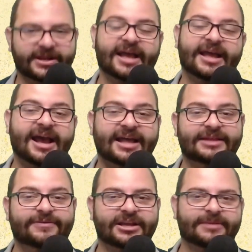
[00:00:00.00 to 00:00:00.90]
I highly
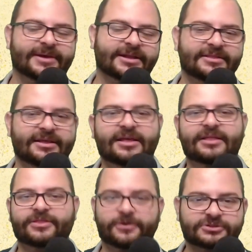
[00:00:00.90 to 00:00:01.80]
recommend
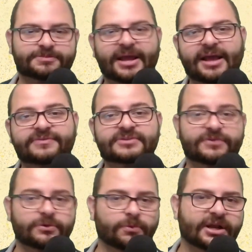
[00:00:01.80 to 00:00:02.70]
those paths if
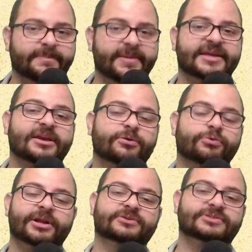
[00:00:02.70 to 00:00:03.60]
you want to make a
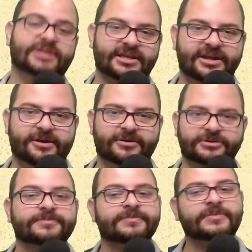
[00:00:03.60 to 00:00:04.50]
Kratos-like
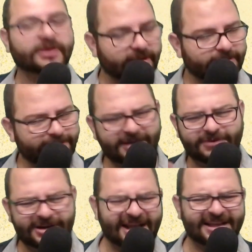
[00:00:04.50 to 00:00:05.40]
character. But
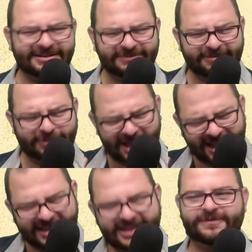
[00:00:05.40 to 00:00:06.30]
we're not
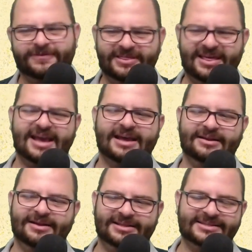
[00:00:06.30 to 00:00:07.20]
here for that,
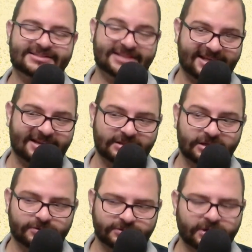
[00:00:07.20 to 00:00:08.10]
at least not that
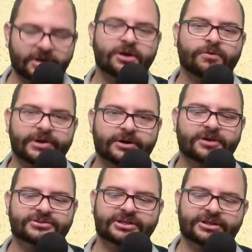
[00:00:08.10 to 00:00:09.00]
alone. We are
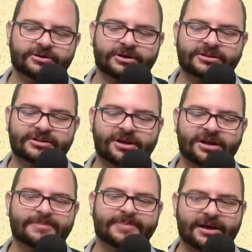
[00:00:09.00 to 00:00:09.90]
also here to talk
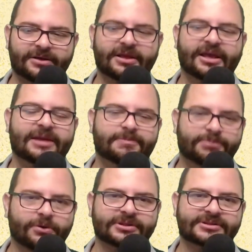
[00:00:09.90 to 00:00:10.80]
about a
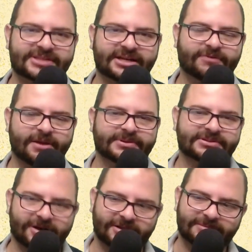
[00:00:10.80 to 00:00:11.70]
broken set of weapons
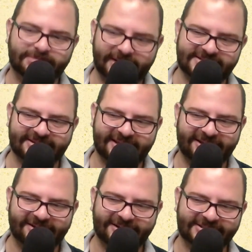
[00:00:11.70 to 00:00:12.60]
called the Blades of
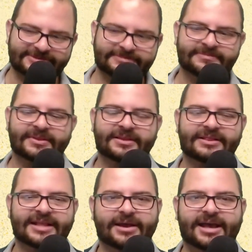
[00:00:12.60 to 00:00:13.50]
Chaos.
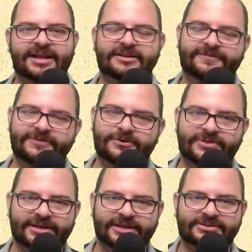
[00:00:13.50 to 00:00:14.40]
Now, I added a few
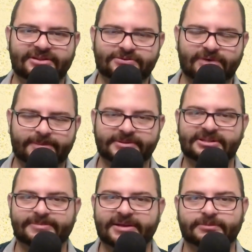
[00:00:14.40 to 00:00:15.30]
things to these weapons
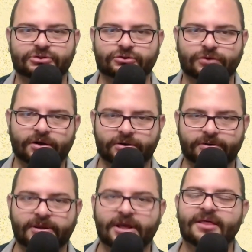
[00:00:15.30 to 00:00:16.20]
to make them stronger.
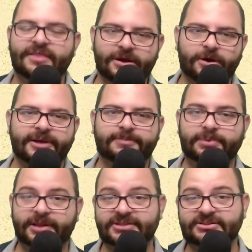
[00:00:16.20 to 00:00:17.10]
They are a
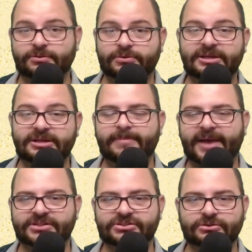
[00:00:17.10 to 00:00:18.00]
+3
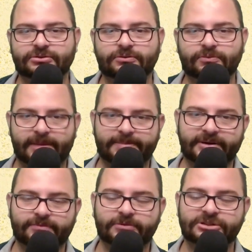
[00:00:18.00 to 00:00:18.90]
magical
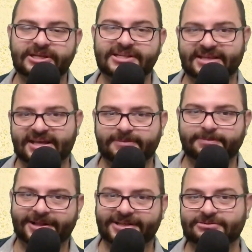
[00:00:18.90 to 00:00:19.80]
weapon, which means that they get a
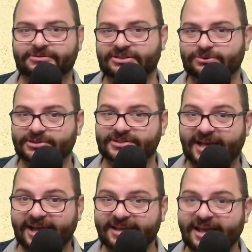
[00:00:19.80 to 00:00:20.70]
+3 to
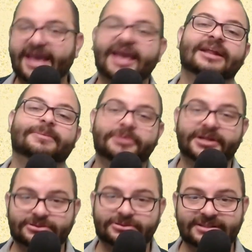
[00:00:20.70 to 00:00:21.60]
attack and a
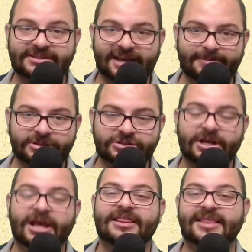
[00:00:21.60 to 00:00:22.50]
+3 to damage.
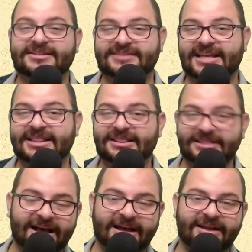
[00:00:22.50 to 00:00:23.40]
That's a
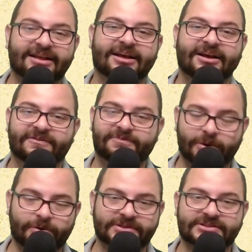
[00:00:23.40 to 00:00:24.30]
lot of
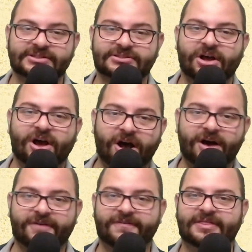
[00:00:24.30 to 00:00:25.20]
bonuses
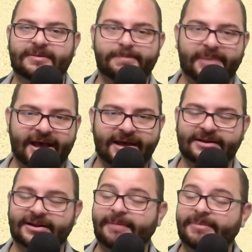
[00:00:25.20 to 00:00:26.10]
off the bat.
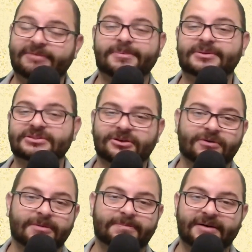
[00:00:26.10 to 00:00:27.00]
Not many weapons go
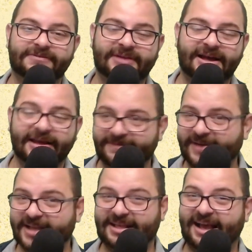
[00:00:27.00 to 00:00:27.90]
above that. In
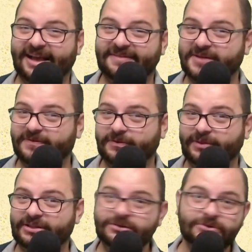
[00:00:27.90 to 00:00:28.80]
fact, I've never
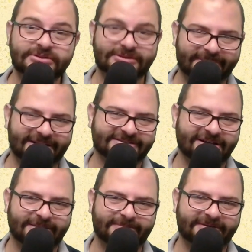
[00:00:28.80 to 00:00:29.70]
really used a weapon that's
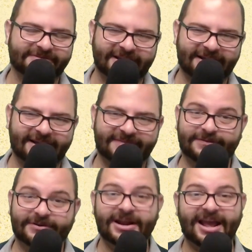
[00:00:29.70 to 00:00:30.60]
gone above that. I've
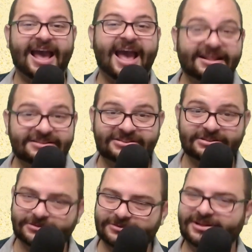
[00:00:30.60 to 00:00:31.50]
never had
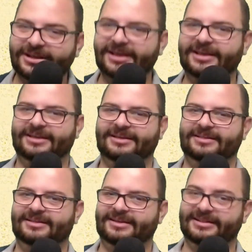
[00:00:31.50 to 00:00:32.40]
to.
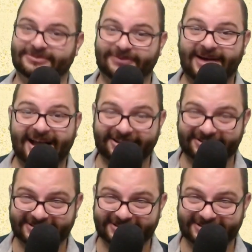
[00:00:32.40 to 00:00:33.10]
It's wild.